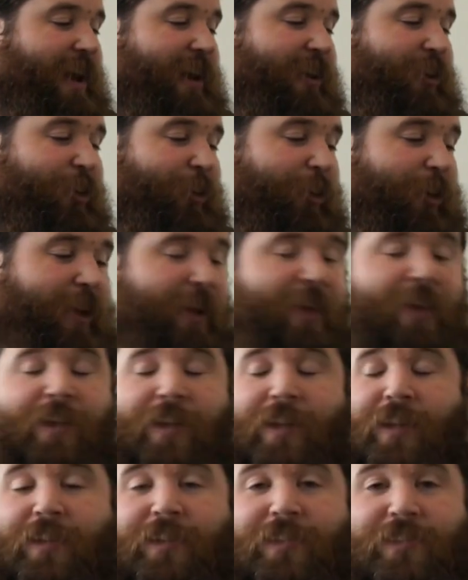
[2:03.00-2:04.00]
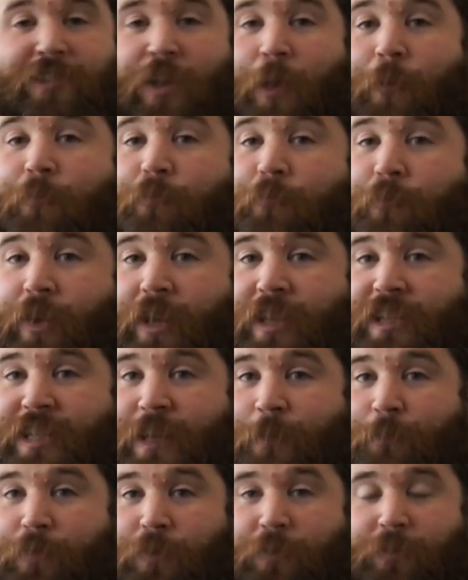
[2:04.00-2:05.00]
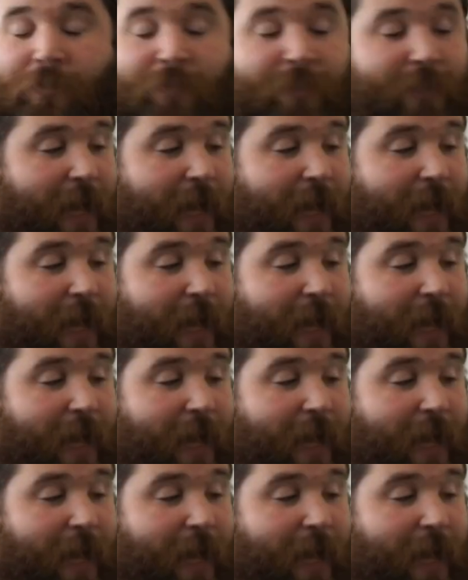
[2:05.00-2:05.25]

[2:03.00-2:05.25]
Alright, so pretty simple.